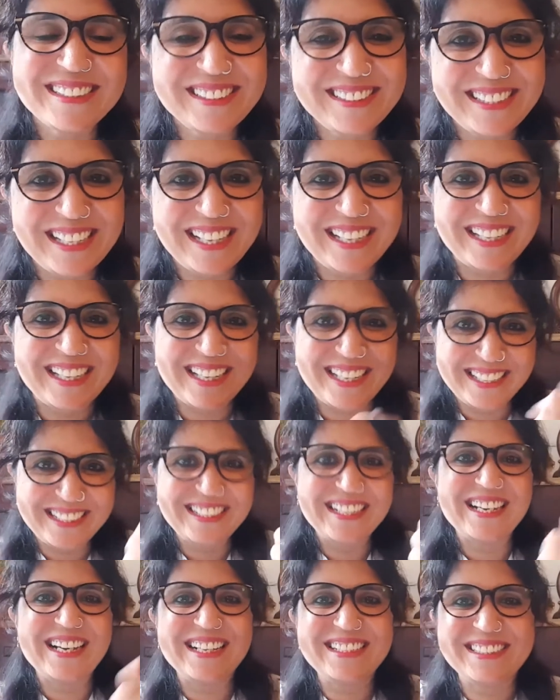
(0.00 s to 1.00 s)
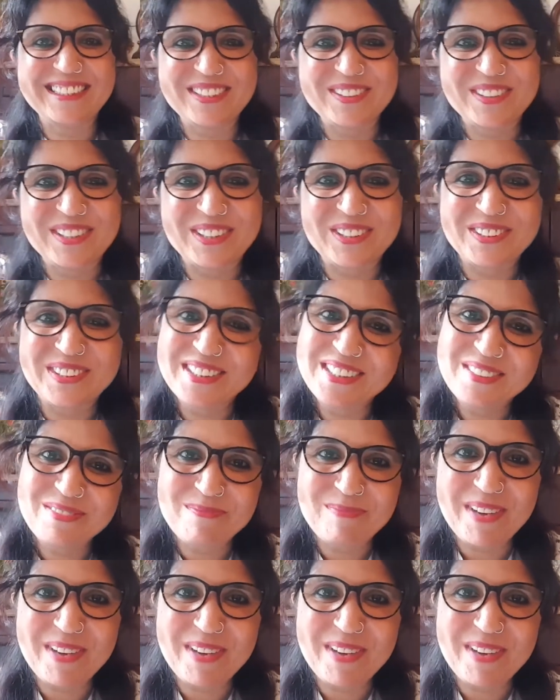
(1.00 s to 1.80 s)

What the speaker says: Take care. I'll see you around.